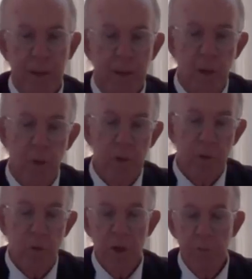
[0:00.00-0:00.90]
don't know what to
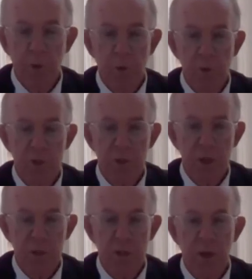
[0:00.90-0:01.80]
call it, my lord.
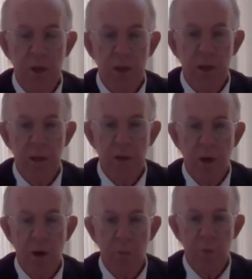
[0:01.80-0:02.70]
It's certainly the
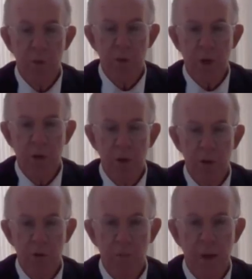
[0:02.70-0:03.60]
arguments are
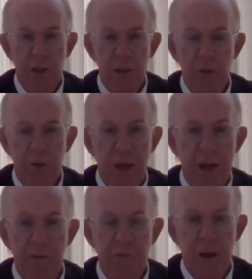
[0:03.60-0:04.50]
not based on
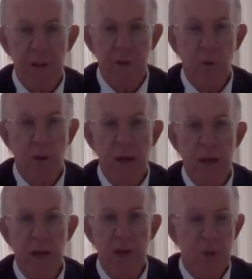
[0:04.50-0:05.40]
any fact or
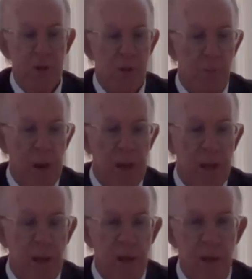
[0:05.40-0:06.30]
allegation
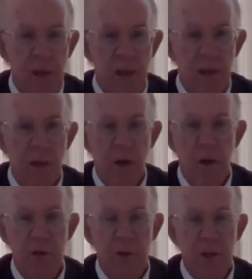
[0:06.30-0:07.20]
made in the
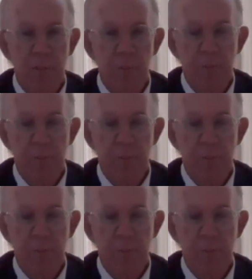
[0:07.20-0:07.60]
answering